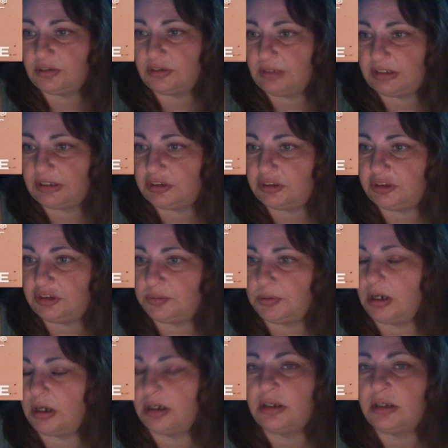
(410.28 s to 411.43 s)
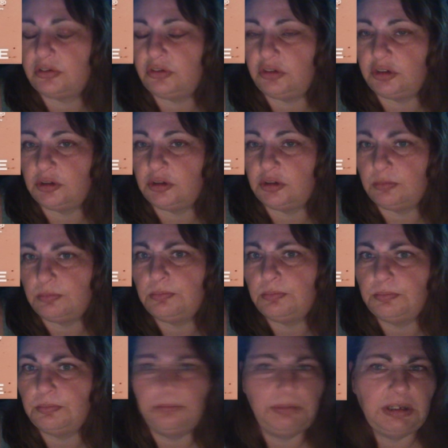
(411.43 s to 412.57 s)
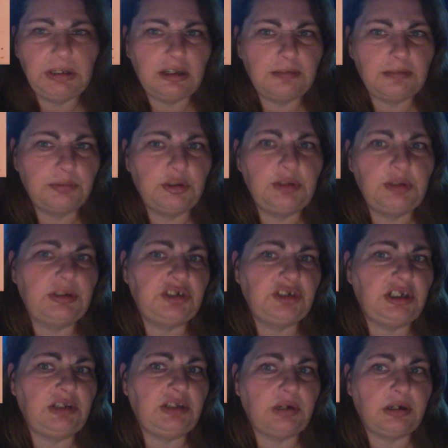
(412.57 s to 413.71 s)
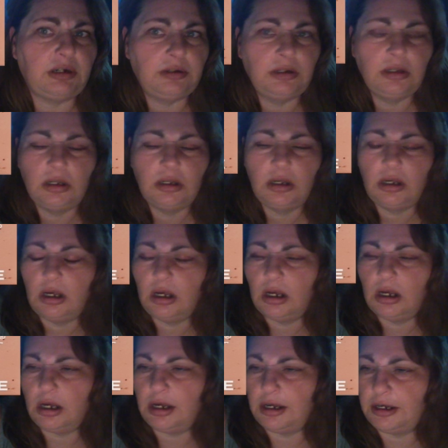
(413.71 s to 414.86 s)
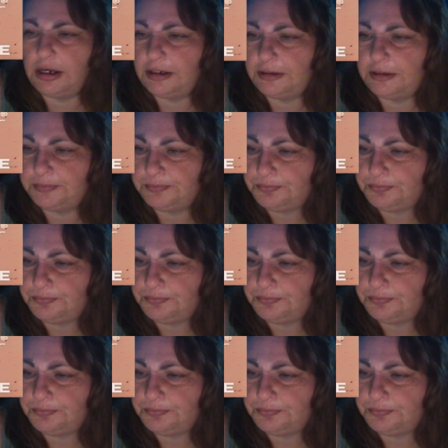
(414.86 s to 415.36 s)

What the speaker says: the rest of these products, you can pick up pretty much anywhere. I